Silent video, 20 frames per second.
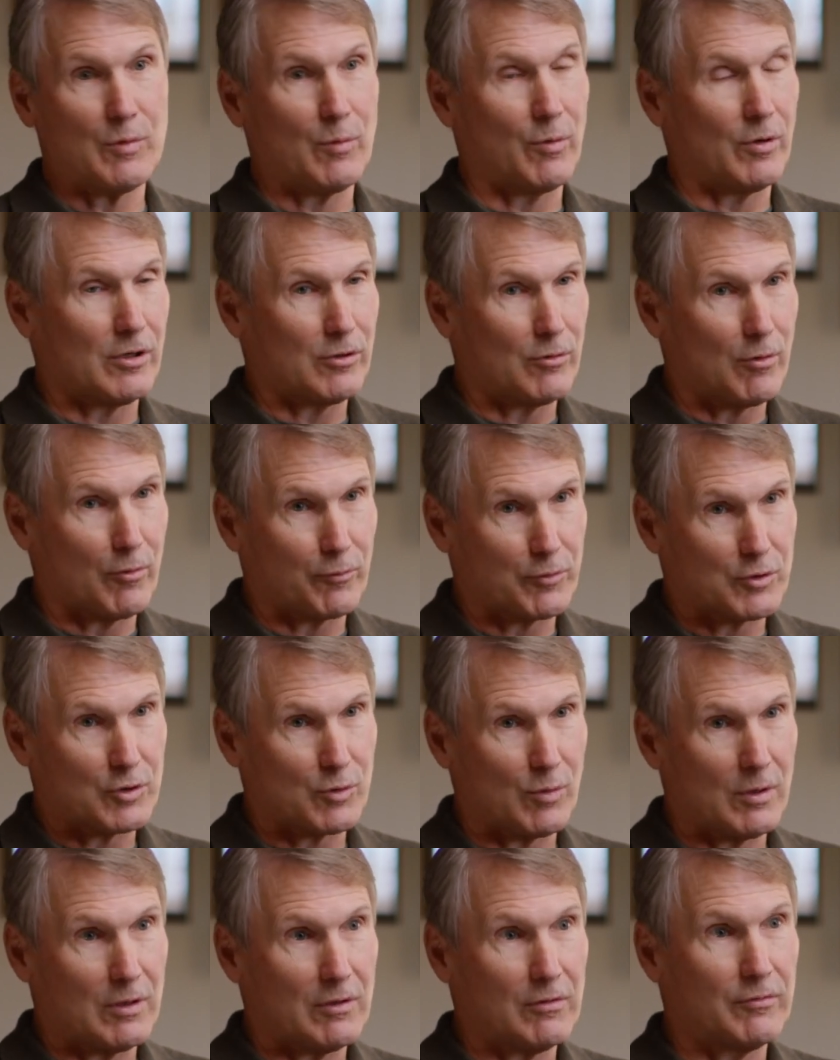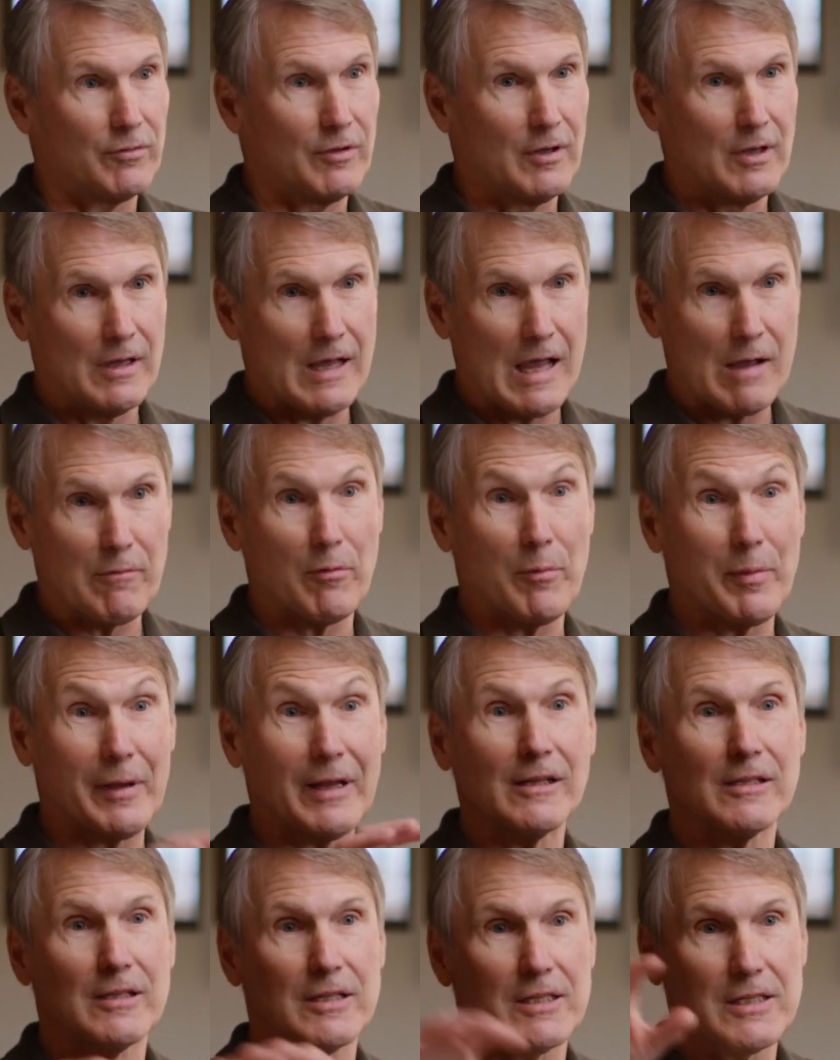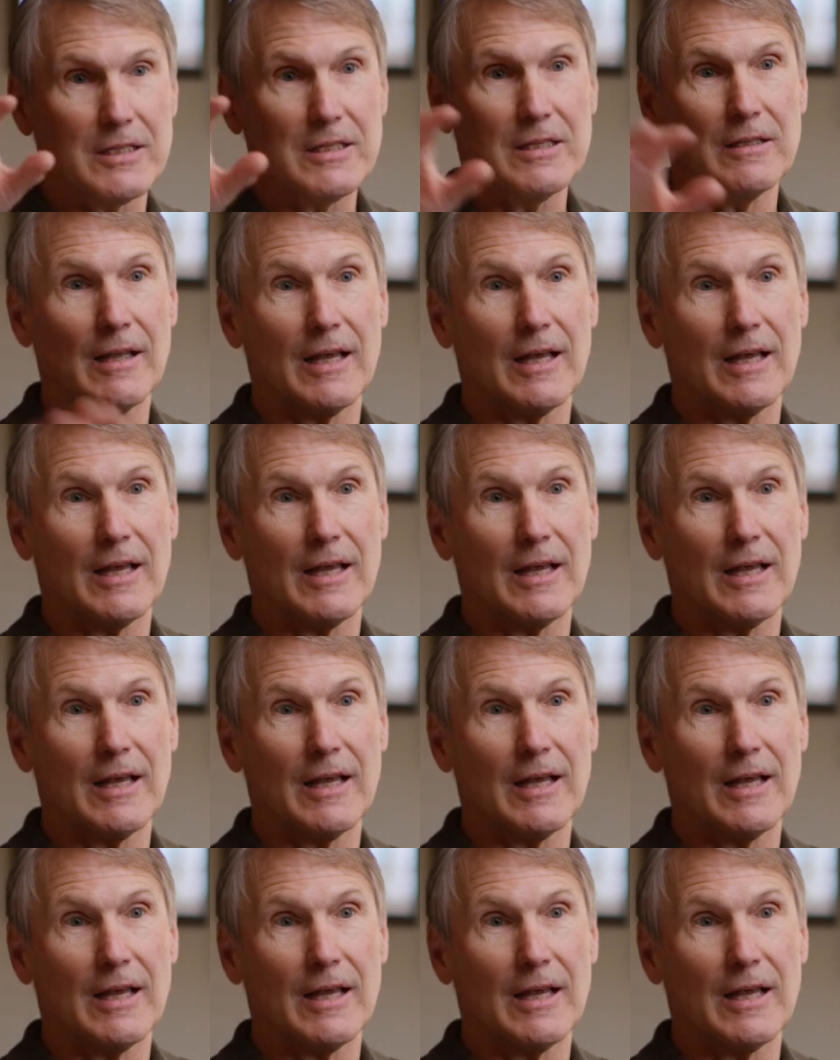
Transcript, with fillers: We wanted to go for 12, and we're beginning to see